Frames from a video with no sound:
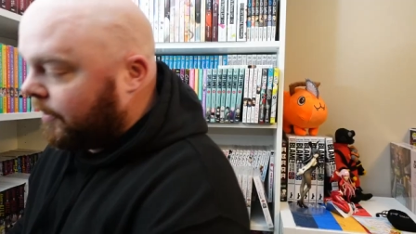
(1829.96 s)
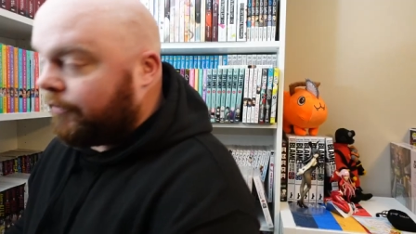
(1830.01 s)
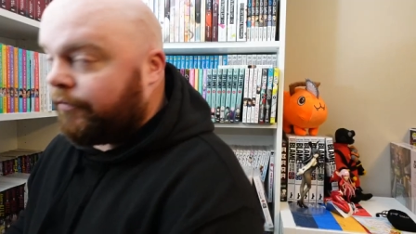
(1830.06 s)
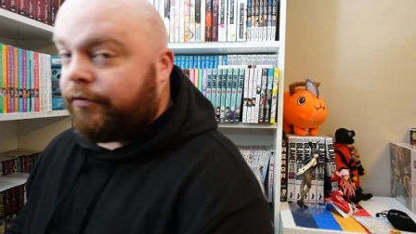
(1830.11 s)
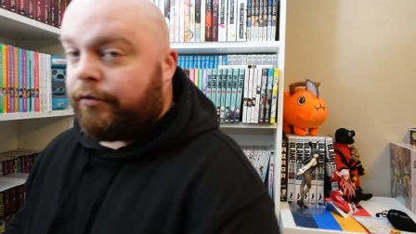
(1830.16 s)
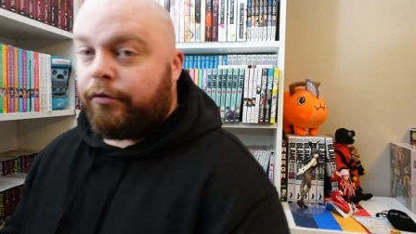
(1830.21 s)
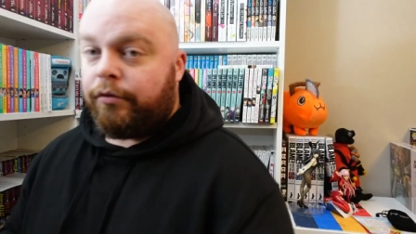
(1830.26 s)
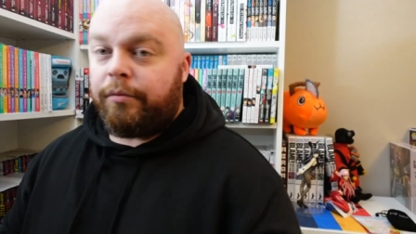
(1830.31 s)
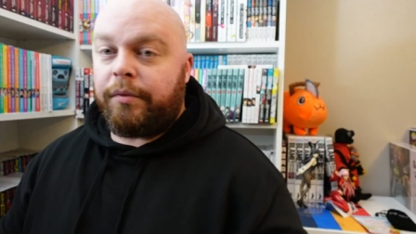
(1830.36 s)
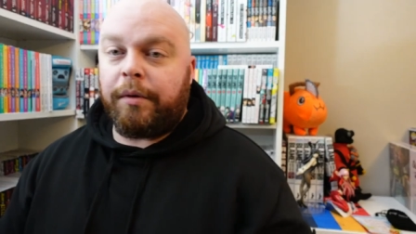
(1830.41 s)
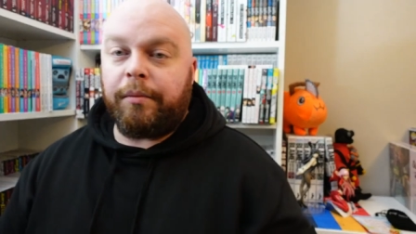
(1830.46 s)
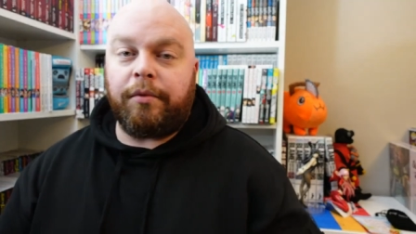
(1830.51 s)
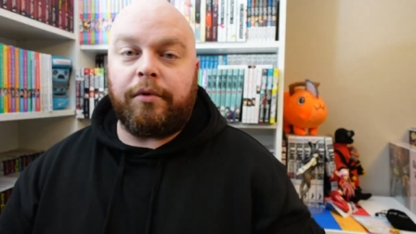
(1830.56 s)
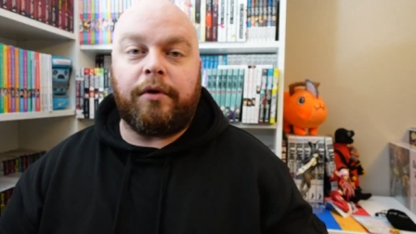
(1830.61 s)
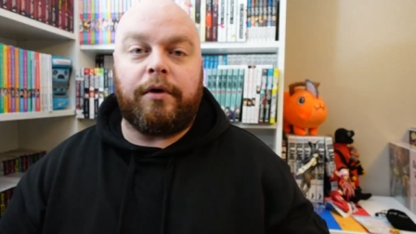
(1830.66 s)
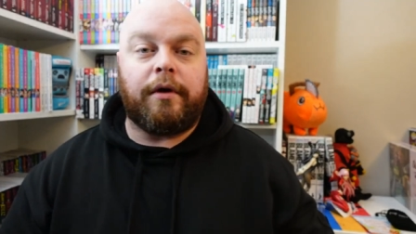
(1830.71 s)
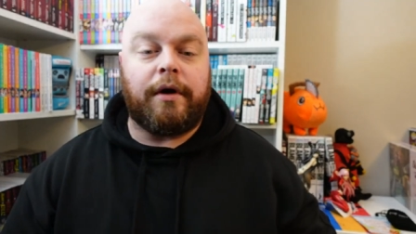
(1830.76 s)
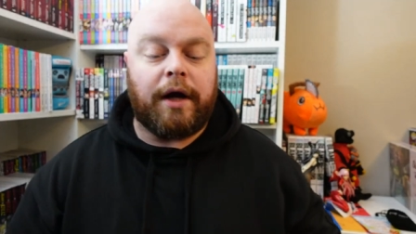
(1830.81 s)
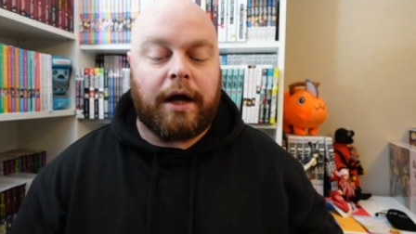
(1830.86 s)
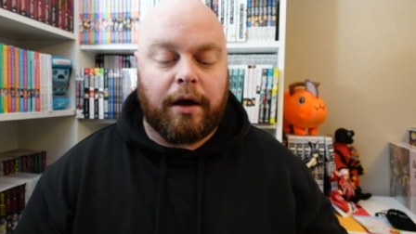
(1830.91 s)
If you
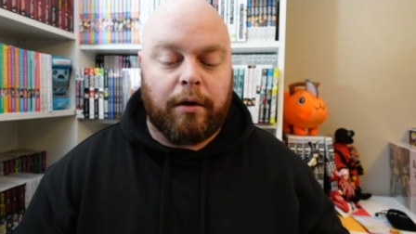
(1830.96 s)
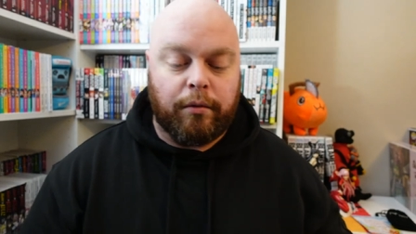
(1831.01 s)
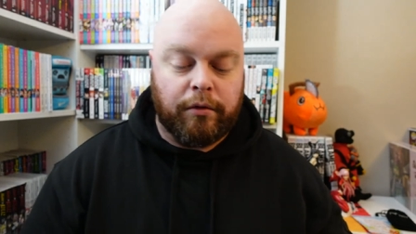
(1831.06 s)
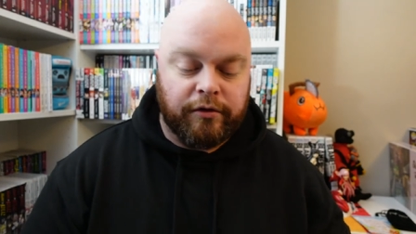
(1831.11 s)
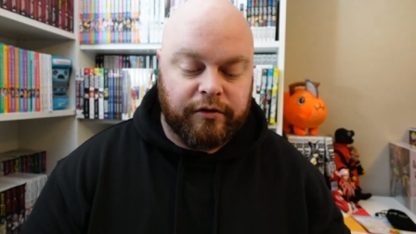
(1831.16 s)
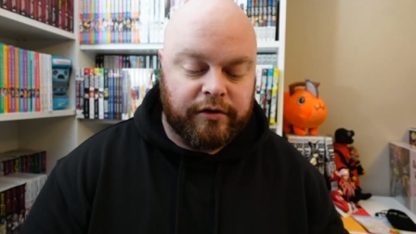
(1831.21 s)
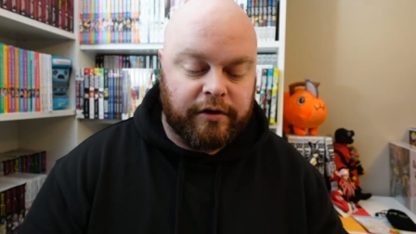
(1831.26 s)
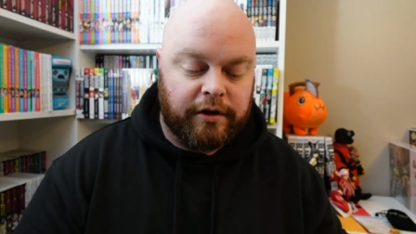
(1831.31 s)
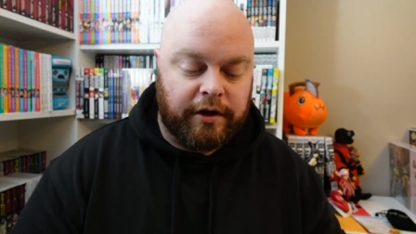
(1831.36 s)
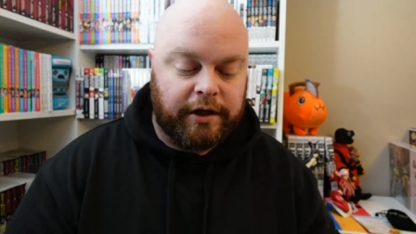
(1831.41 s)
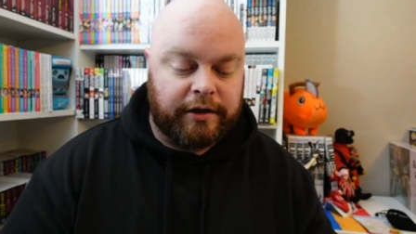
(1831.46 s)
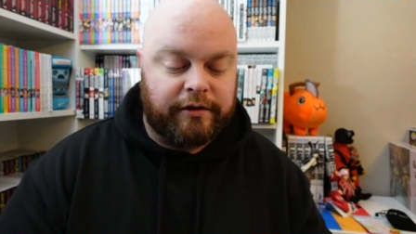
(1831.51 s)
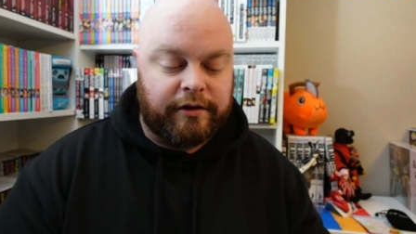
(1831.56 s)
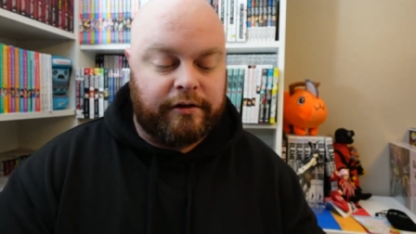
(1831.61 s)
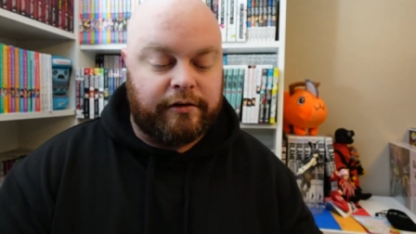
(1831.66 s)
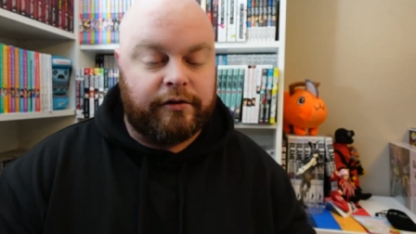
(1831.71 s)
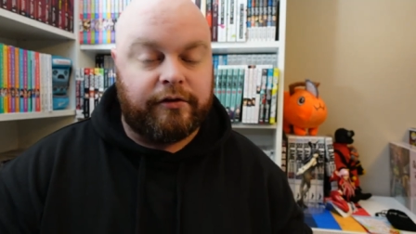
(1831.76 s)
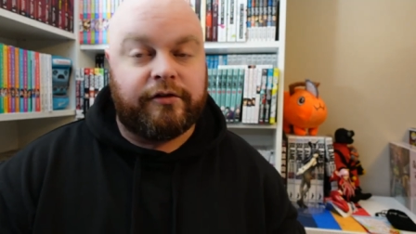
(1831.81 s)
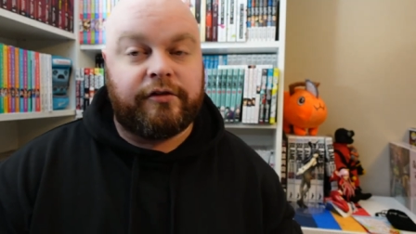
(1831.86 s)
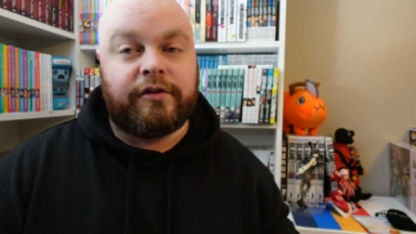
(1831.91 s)
remember, I was
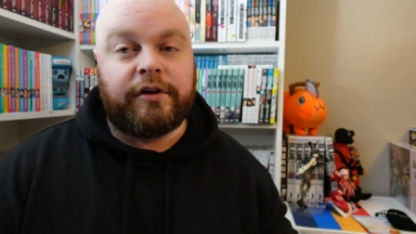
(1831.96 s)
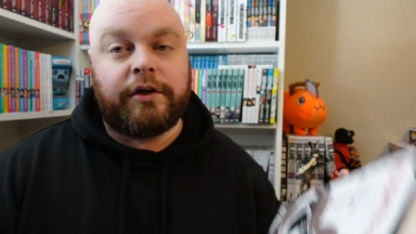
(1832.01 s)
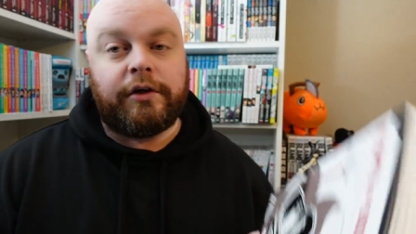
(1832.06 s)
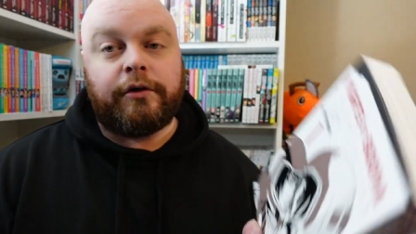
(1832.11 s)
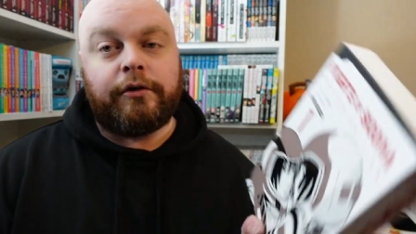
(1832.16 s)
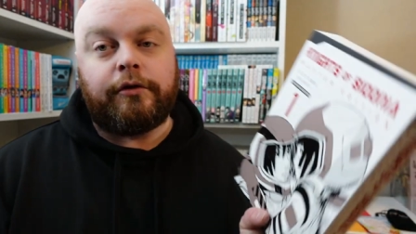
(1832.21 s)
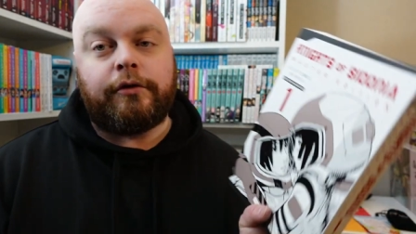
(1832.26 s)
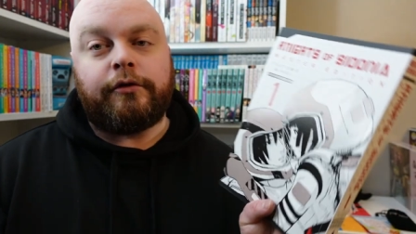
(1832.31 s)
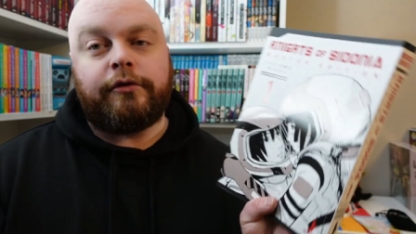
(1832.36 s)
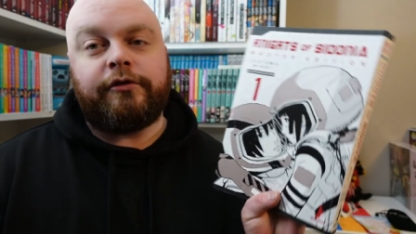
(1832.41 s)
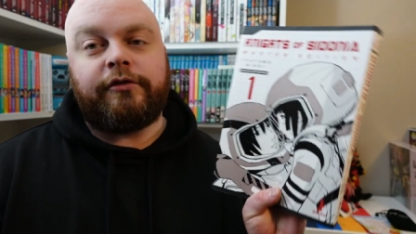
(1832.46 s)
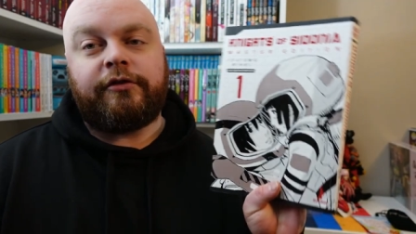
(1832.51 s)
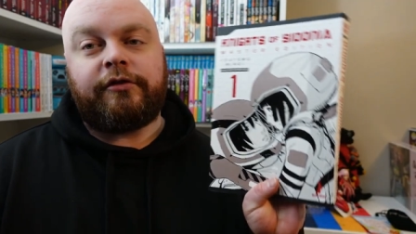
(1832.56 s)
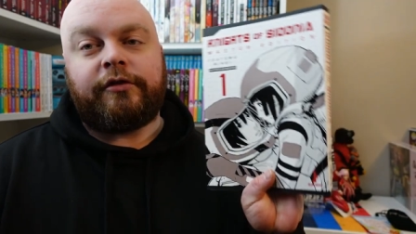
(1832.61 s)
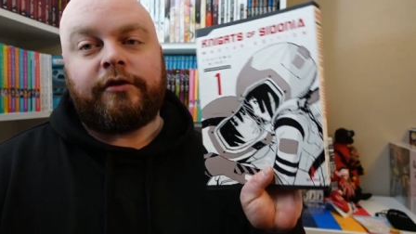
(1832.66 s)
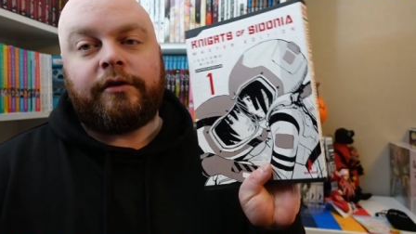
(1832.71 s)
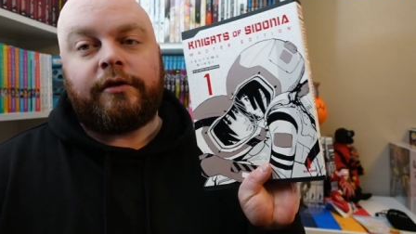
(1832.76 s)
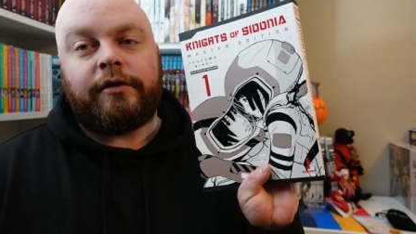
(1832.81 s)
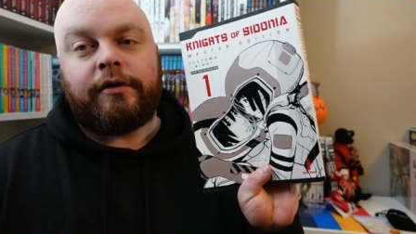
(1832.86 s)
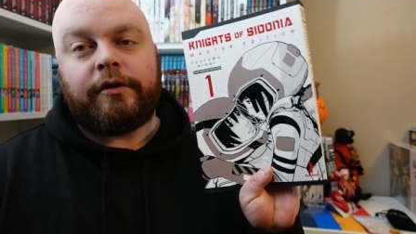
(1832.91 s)
collecting the
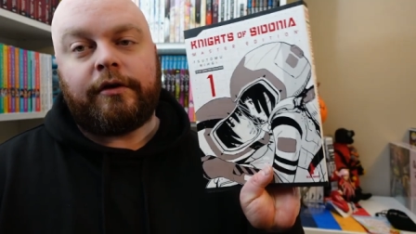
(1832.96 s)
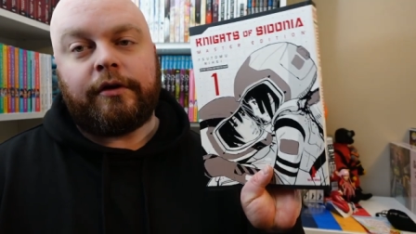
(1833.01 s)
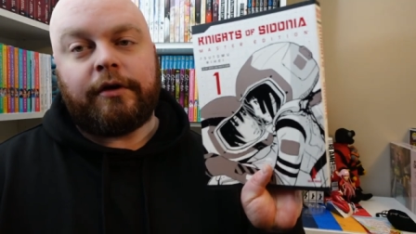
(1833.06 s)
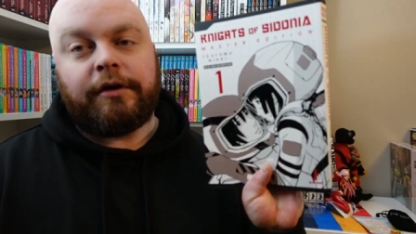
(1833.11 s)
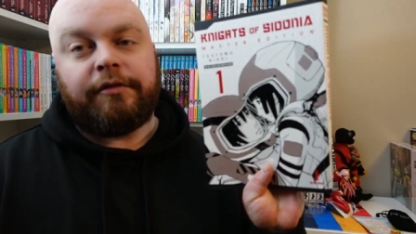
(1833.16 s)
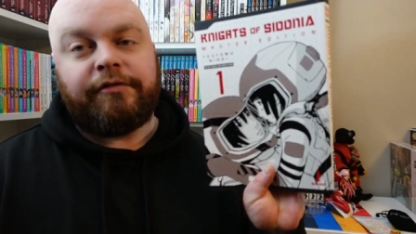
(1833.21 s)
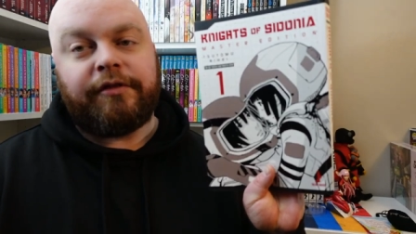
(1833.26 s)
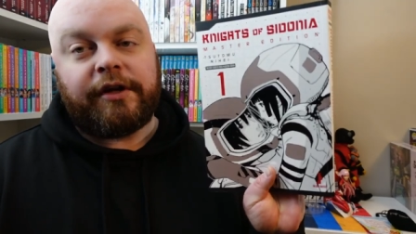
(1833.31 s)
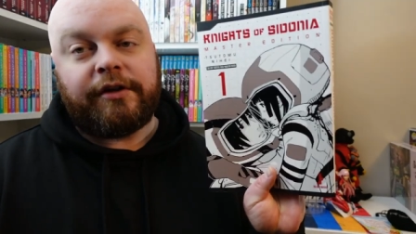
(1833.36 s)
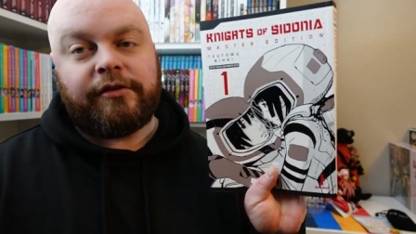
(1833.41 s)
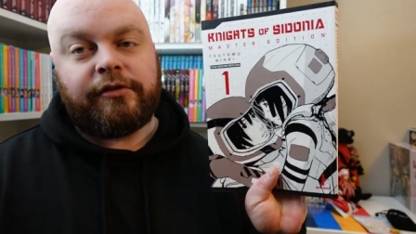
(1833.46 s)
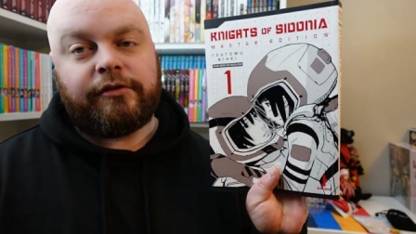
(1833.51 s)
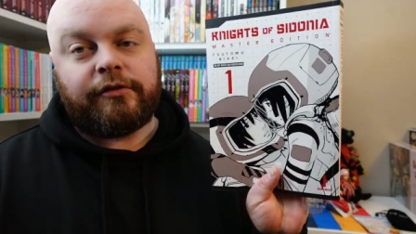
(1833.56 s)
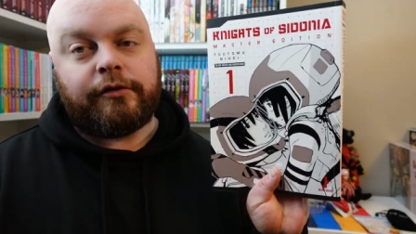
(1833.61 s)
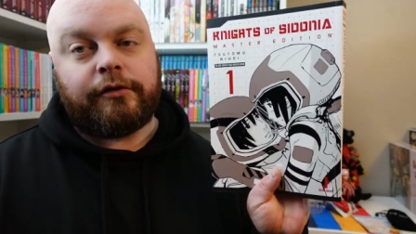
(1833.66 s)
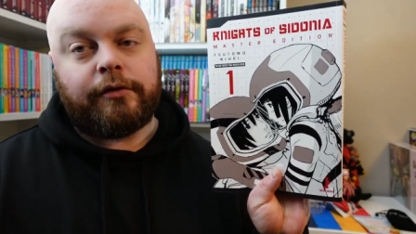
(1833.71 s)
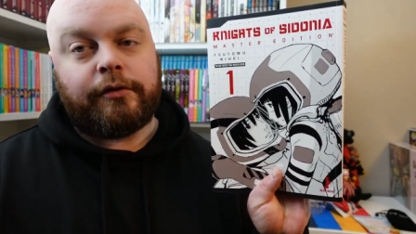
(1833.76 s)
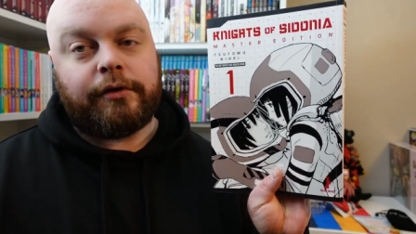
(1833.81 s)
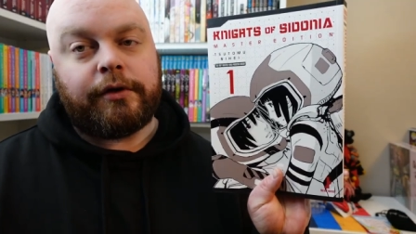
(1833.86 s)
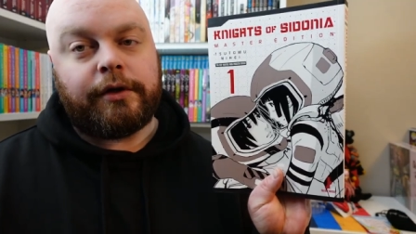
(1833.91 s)
singles of Knights of
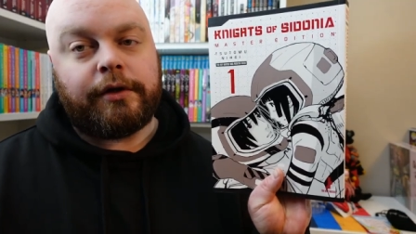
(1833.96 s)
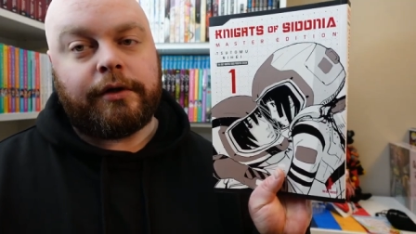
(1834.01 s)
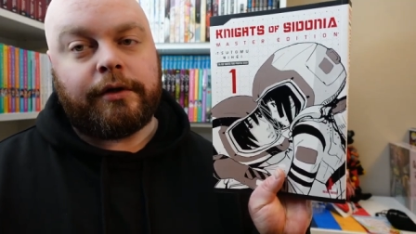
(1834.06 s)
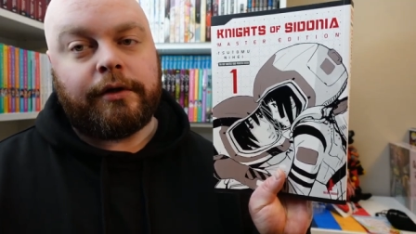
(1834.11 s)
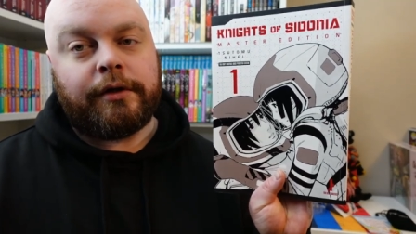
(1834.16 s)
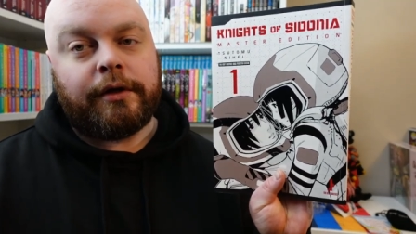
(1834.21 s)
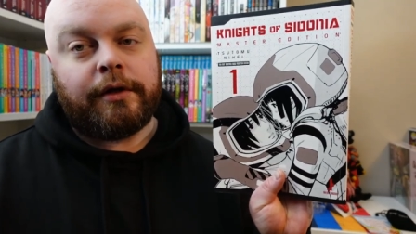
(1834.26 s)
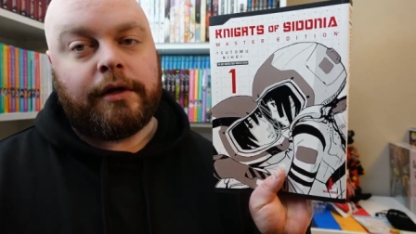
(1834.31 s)
Sidonia.